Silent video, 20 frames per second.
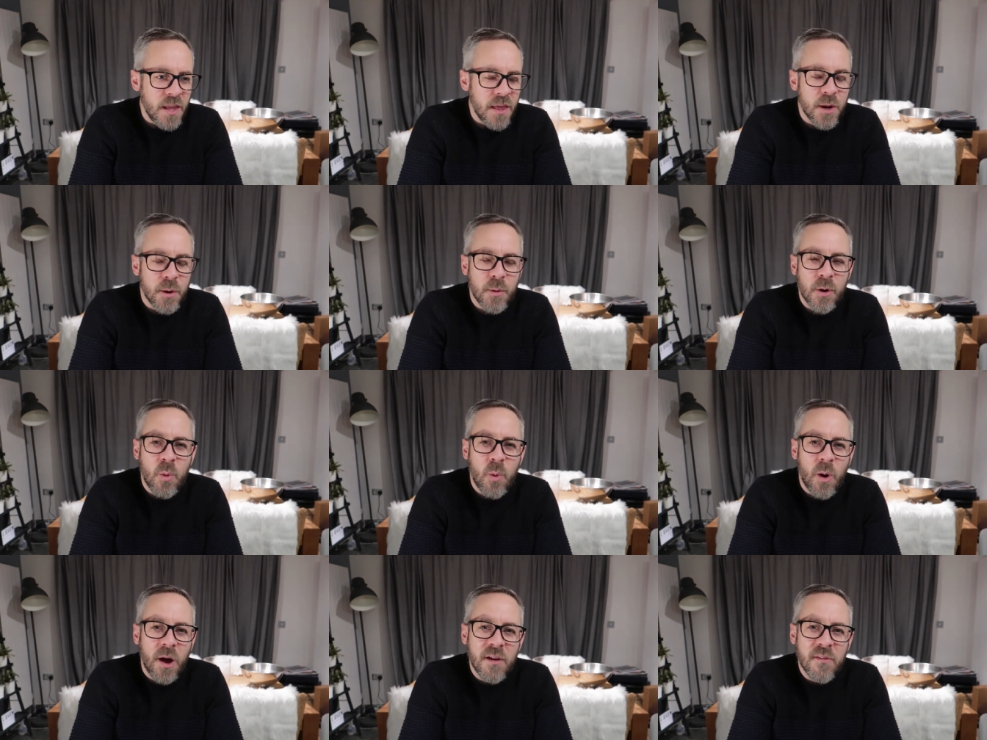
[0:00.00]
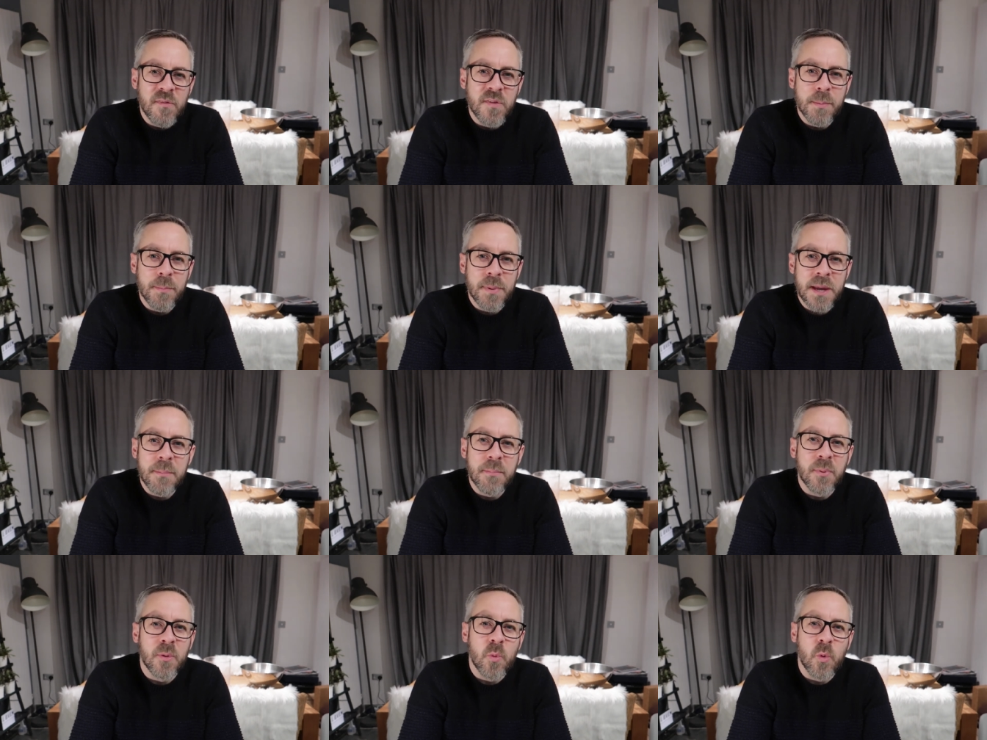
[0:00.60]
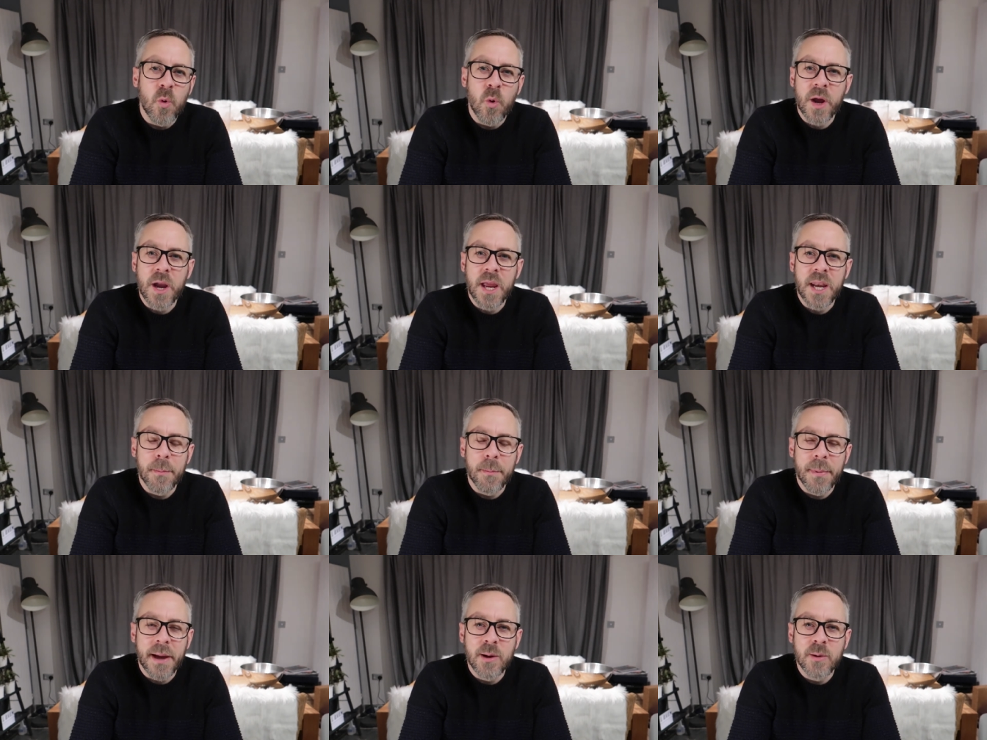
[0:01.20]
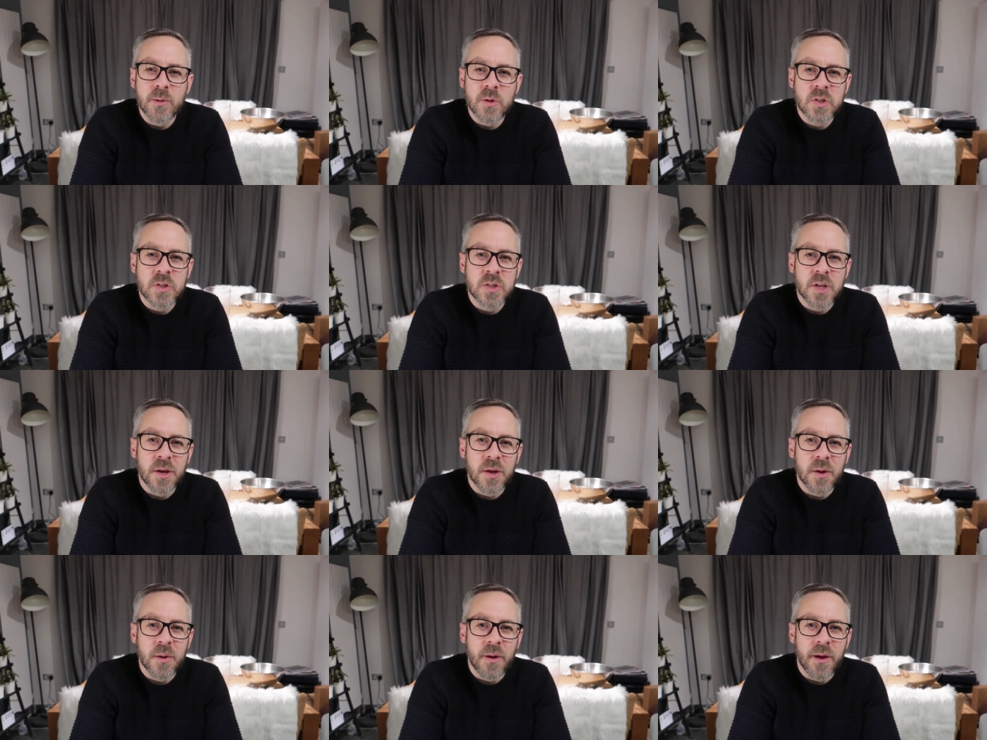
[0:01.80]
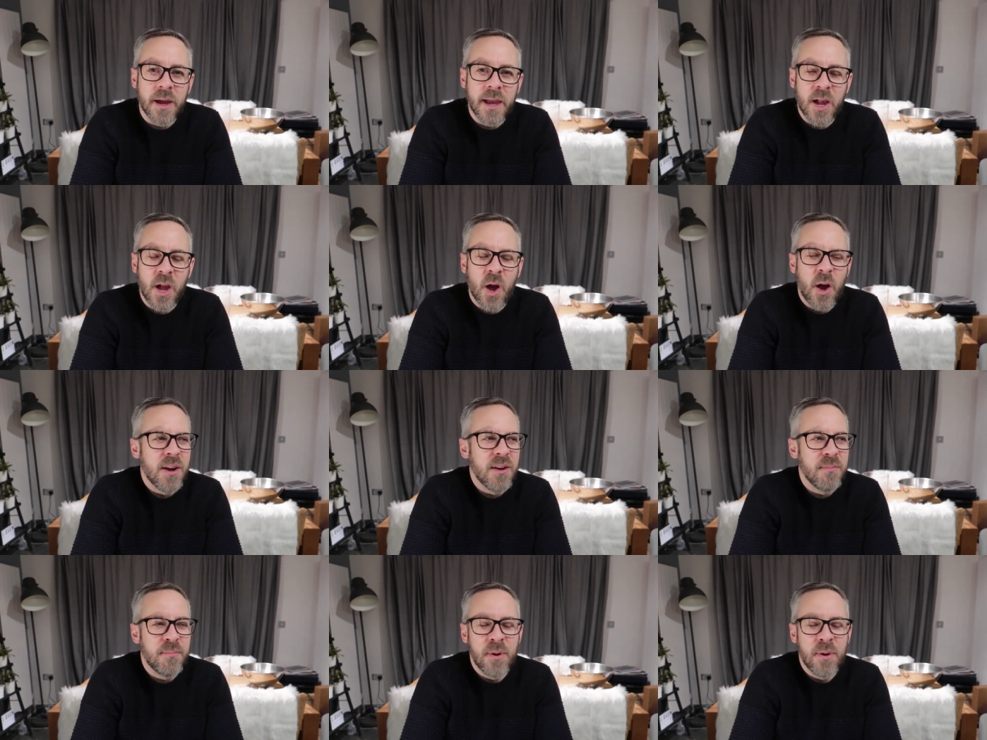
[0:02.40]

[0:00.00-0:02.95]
There were quite a few people walking about, so it kind